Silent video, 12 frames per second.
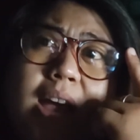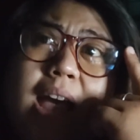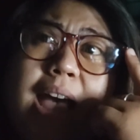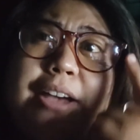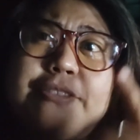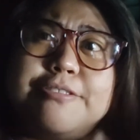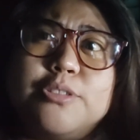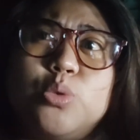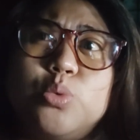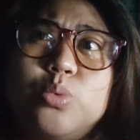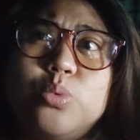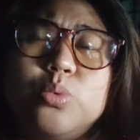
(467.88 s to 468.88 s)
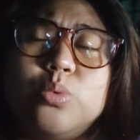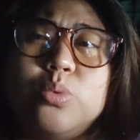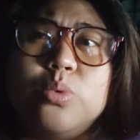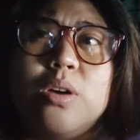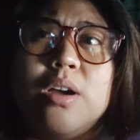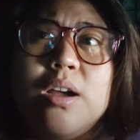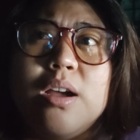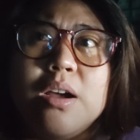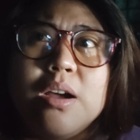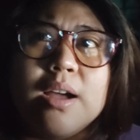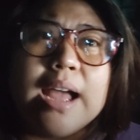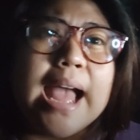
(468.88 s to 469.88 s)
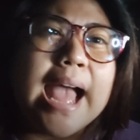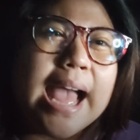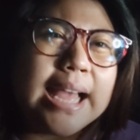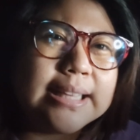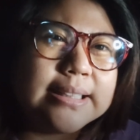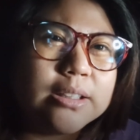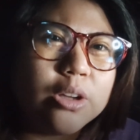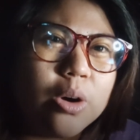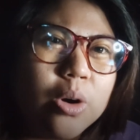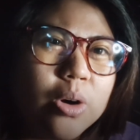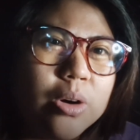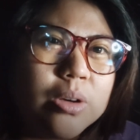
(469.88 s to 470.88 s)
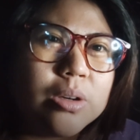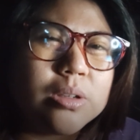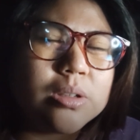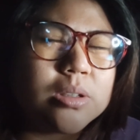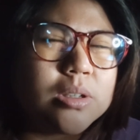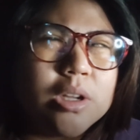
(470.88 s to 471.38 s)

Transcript: have to add a